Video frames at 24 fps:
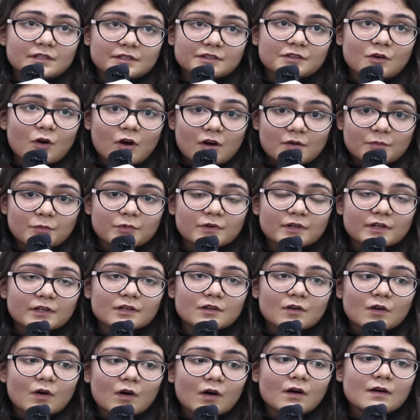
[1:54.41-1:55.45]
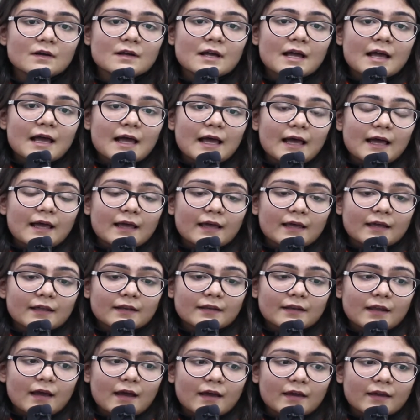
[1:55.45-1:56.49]
corporate law,
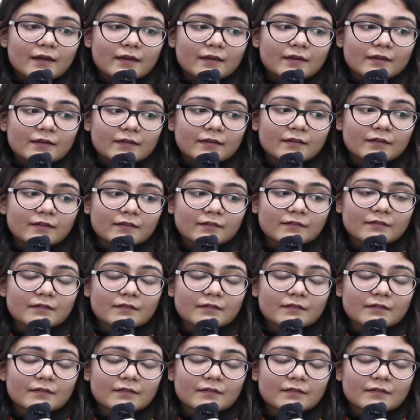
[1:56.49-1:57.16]
and I